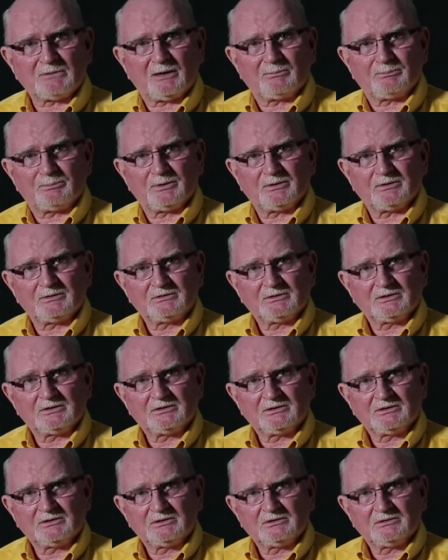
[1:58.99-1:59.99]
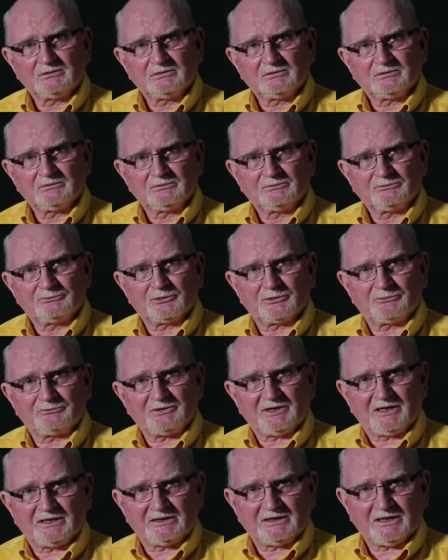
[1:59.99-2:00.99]
up for
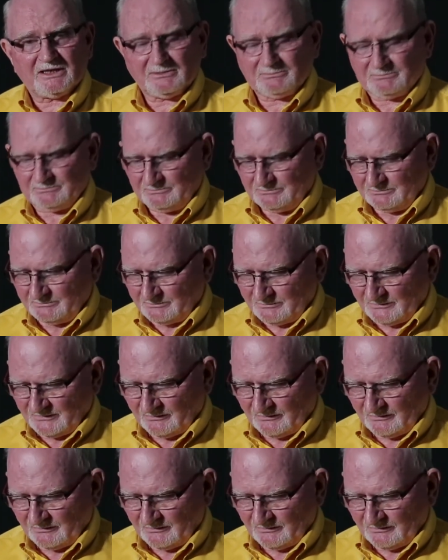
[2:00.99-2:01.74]
Vietnam,